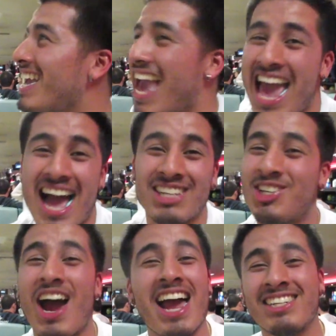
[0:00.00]
G. Hey, I
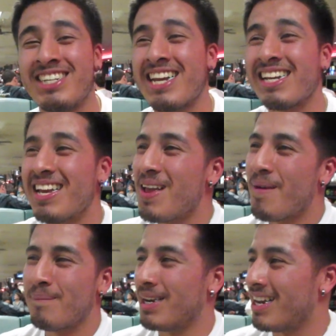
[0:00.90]
tried G,
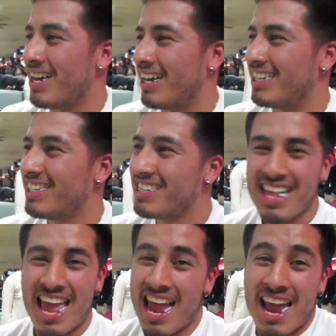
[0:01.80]
but uh
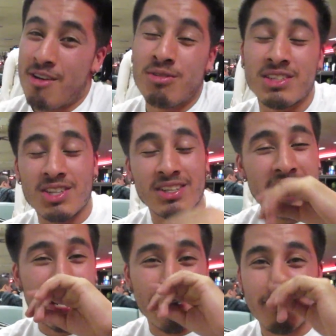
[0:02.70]
and everyone's all
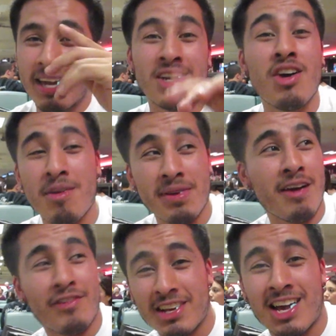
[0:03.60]
taking them. And don't hit me
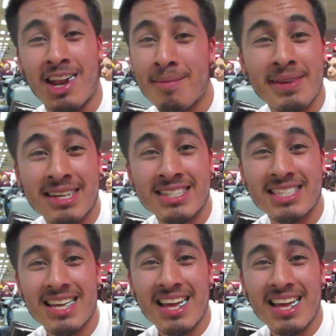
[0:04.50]
up for the Columbias